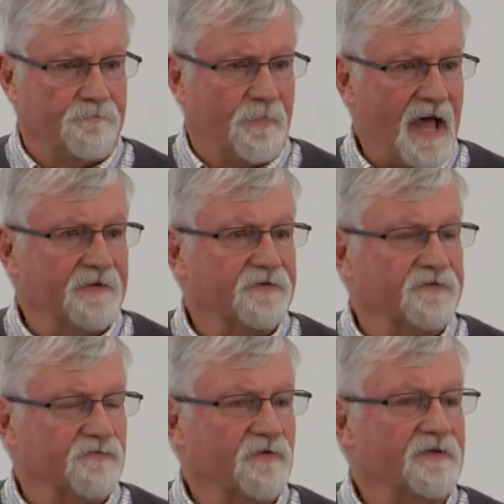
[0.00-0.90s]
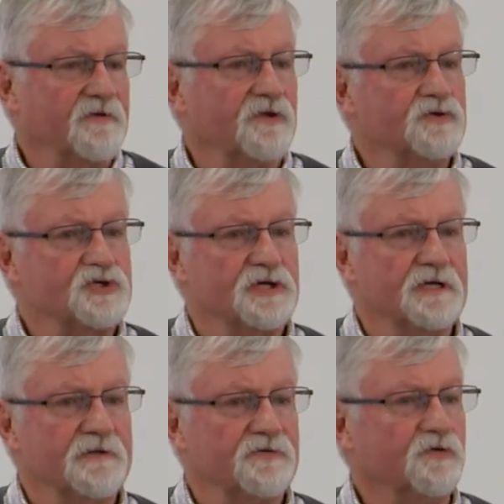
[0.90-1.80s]
passes a
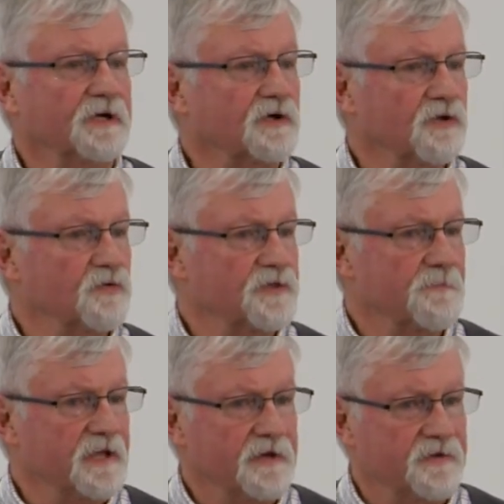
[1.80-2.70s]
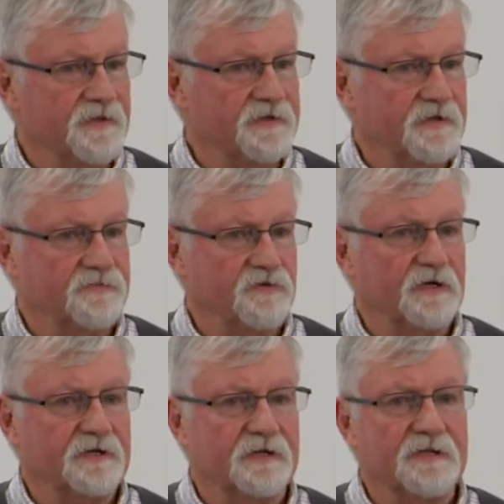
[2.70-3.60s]
resolution to include them into the district,